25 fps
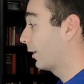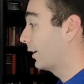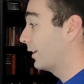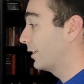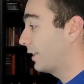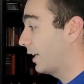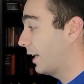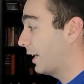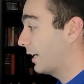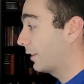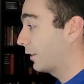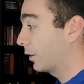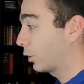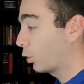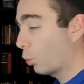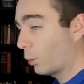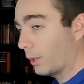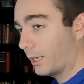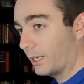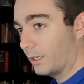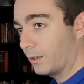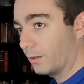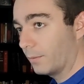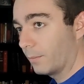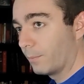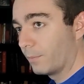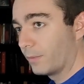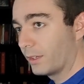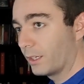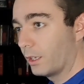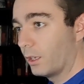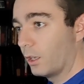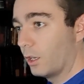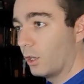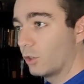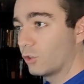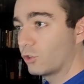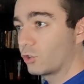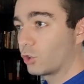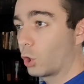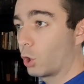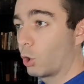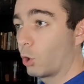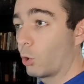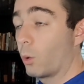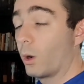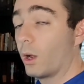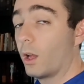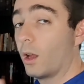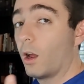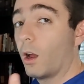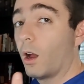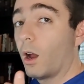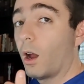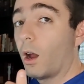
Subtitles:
and take the queen. So